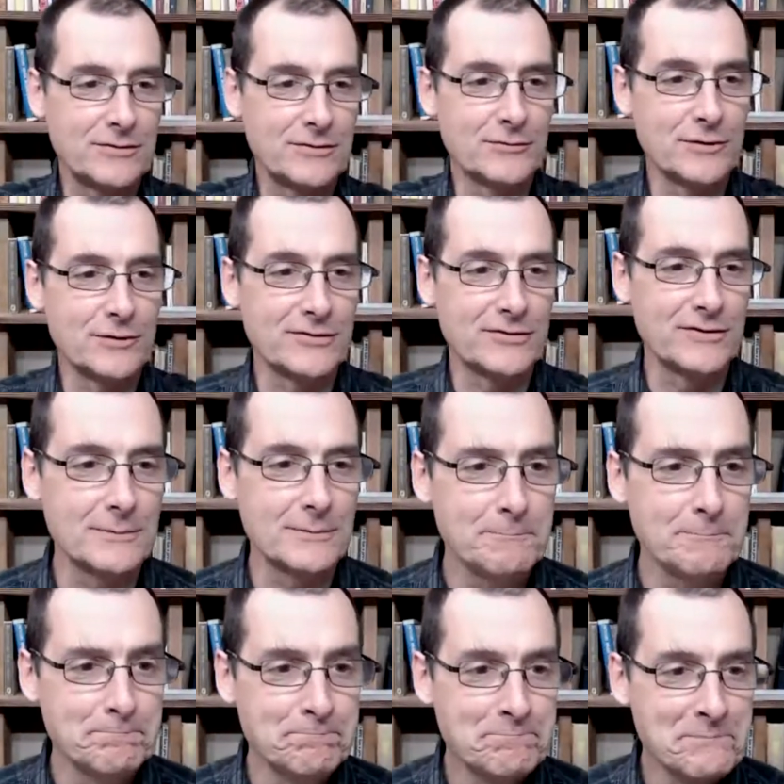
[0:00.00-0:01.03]
of Christendom.
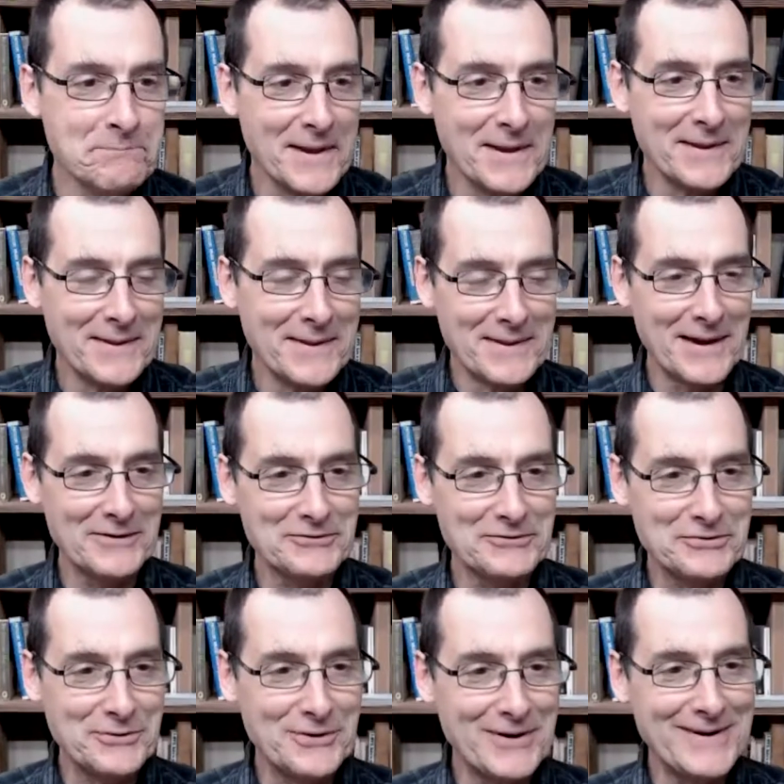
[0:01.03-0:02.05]
That's
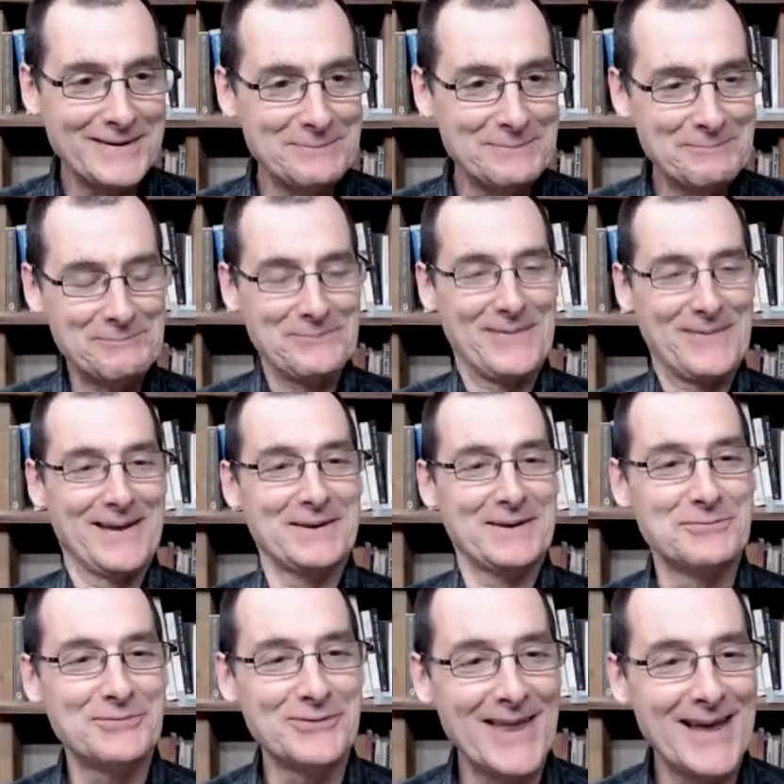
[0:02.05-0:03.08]
great. Thank you
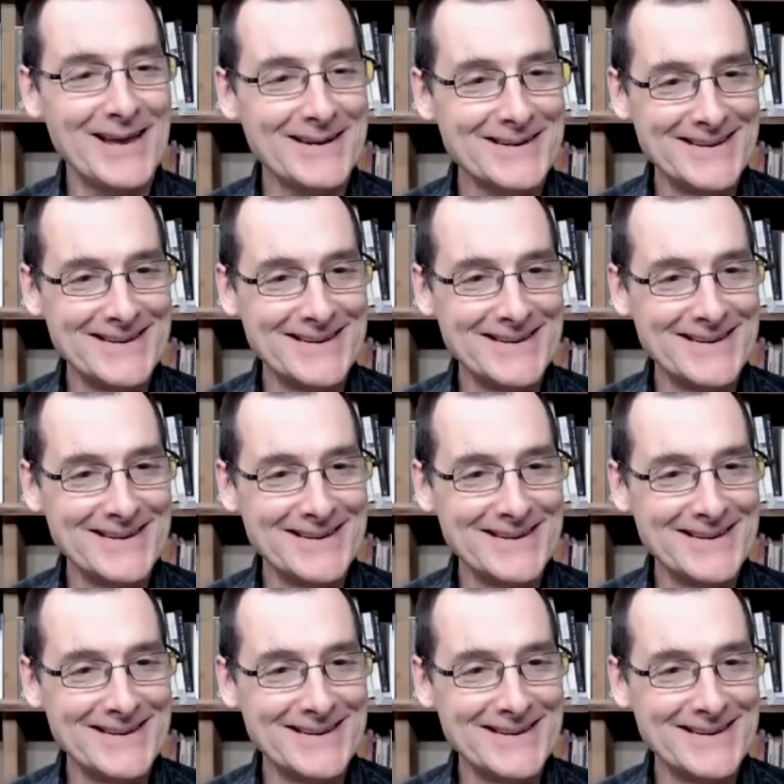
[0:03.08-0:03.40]
for that.